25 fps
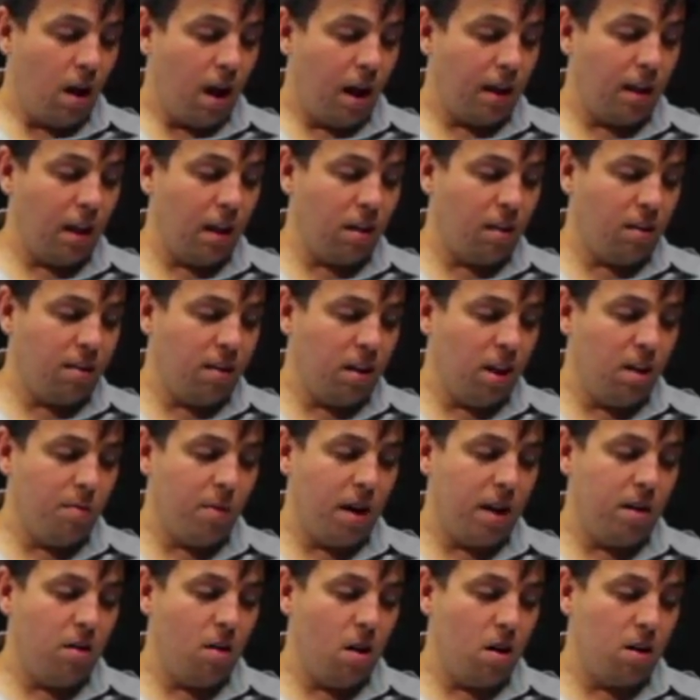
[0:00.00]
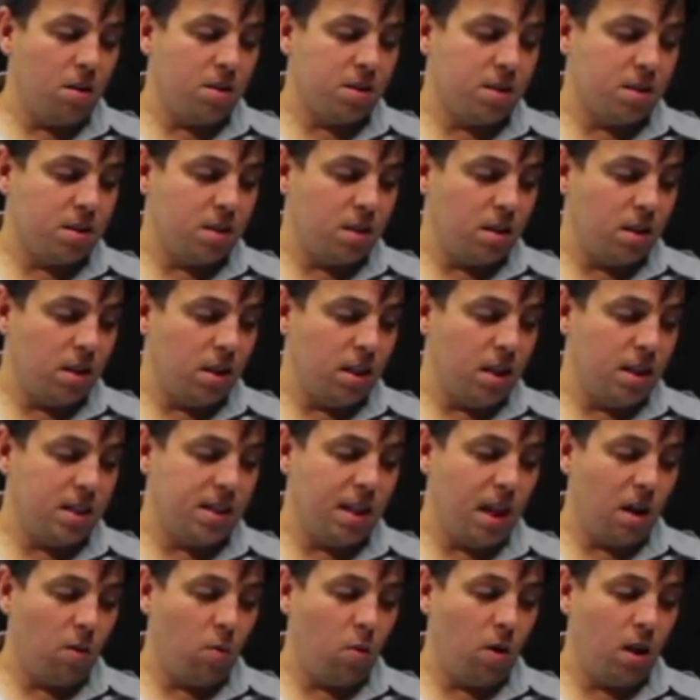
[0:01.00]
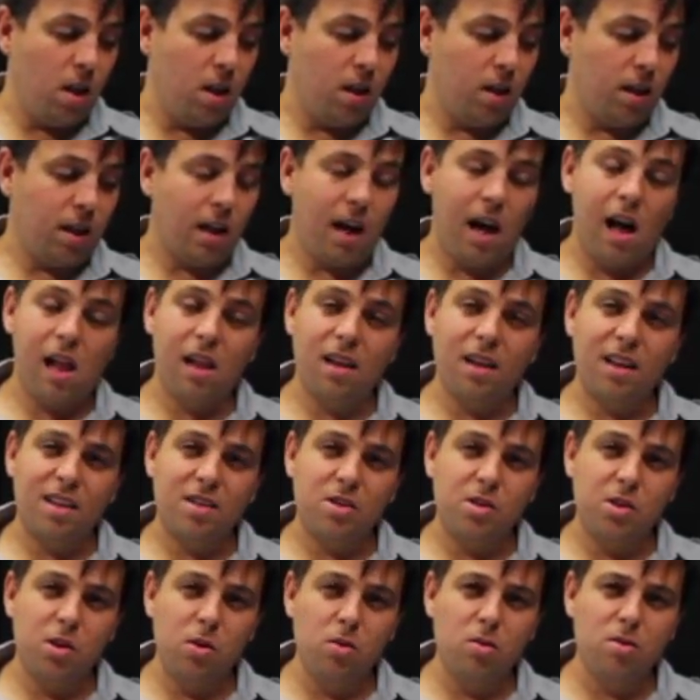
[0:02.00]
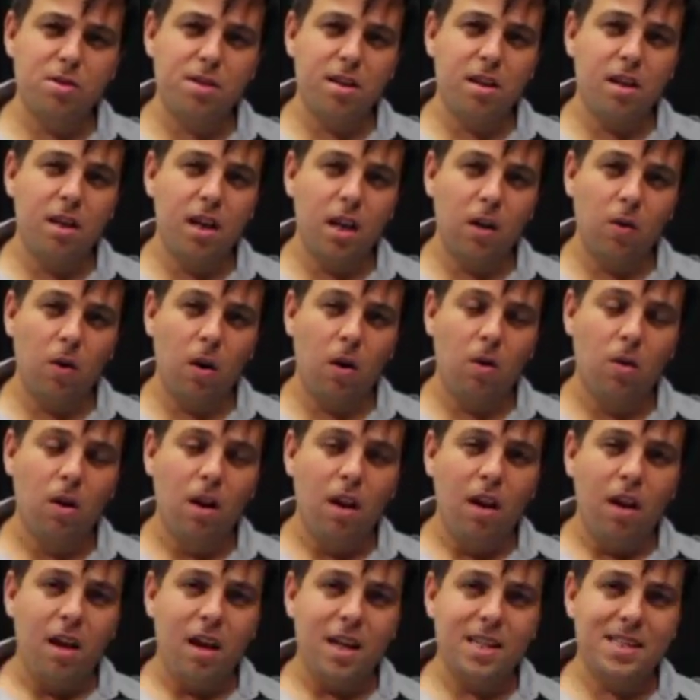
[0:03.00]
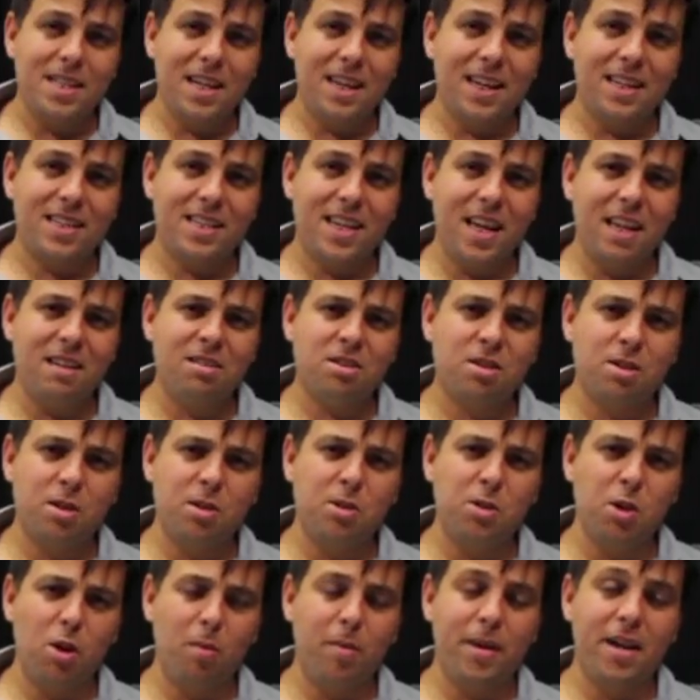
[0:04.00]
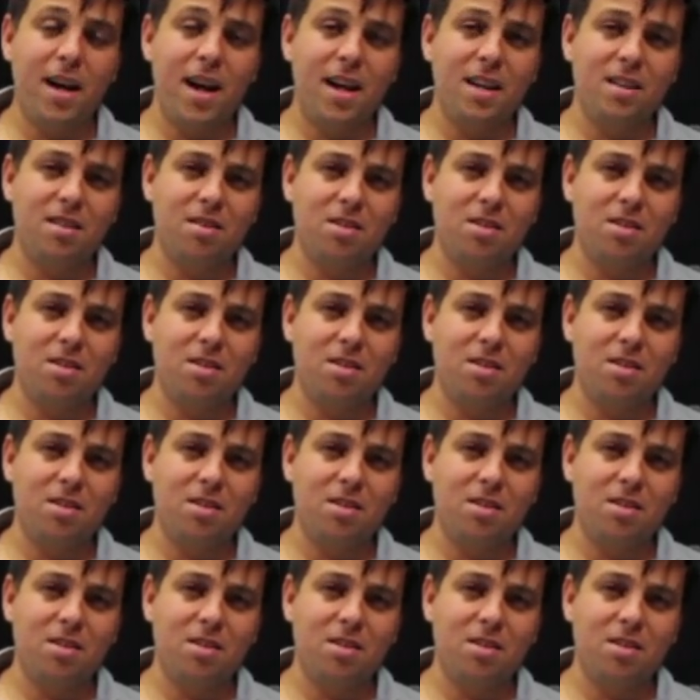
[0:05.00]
Another thing you may notice is that when colour is used in Hero, is that it tends to dominate